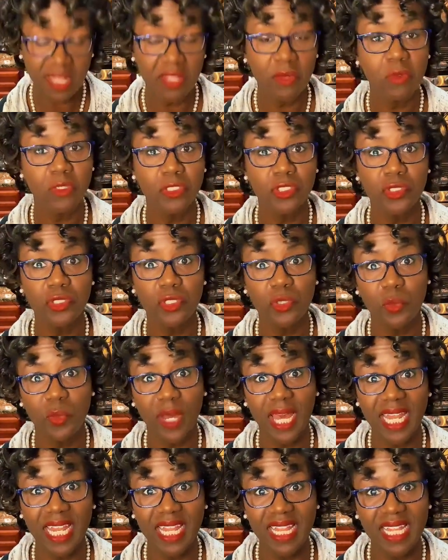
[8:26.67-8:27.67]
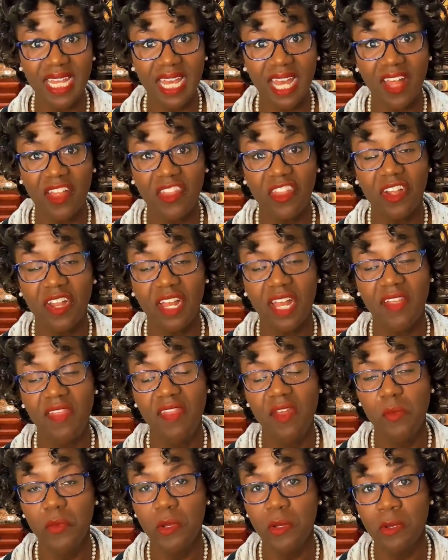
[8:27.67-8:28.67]
And then we'll do the wet in the other,
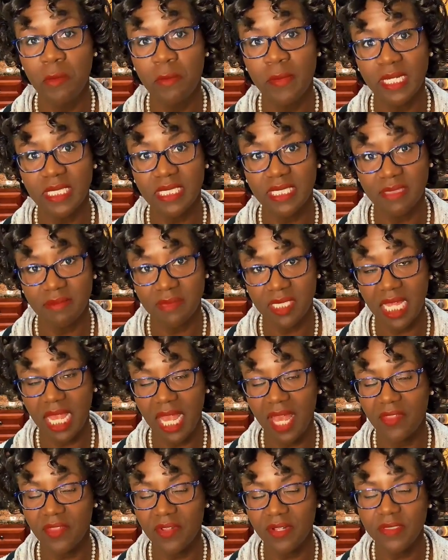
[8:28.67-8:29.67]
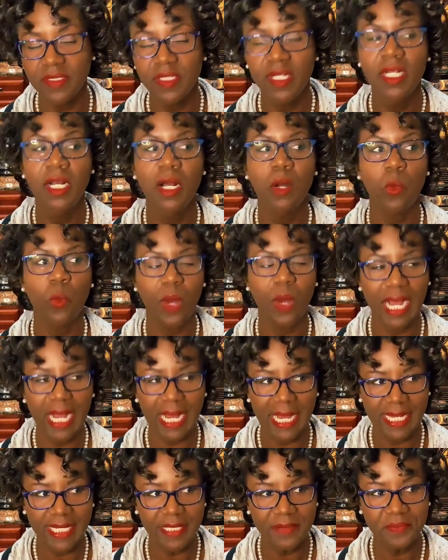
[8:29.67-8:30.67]
and then we will mix them together.
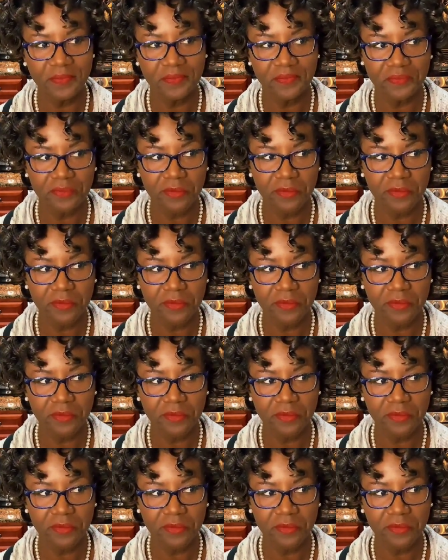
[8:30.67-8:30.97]
Why?